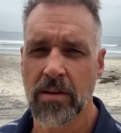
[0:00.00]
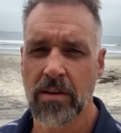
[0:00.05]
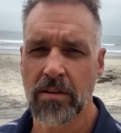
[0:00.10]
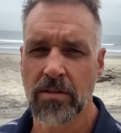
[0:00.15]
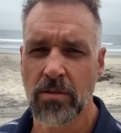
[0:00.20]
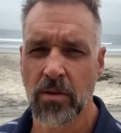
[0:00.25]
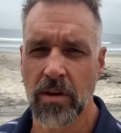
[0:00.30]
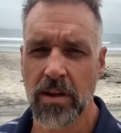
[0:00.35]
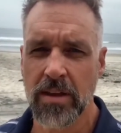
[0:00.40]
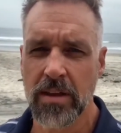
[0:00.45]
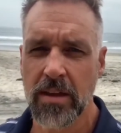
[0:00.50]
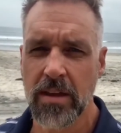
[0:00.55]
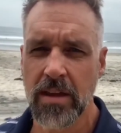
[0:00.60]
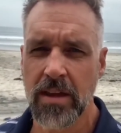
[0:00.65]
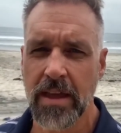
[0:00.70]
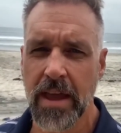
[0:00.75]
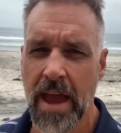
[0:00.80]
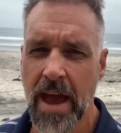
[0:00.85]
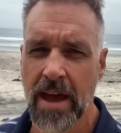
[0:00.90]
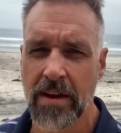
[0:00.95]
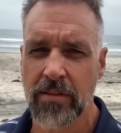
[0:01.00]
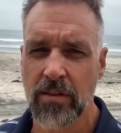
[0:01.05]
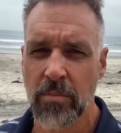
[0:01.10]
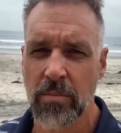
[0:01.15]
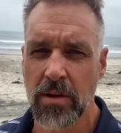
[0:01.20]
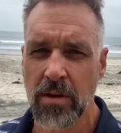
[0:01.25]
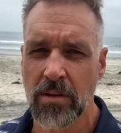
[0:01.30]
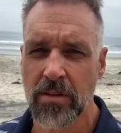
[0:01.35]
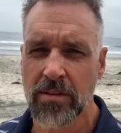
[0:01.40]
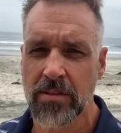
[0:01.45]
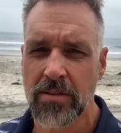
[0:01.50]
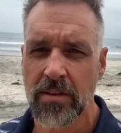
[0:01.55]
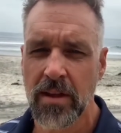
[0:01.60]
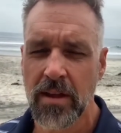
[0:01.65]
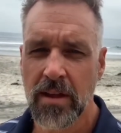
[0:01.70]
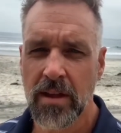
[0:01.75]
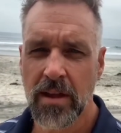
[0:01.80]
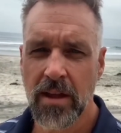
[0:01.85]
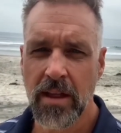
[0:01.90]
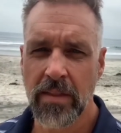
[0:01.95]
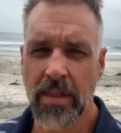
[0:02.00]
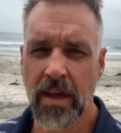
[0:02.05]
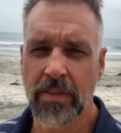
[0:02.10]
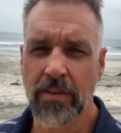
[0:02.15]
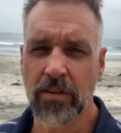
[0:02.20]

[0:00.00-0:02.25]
sort of key attributes that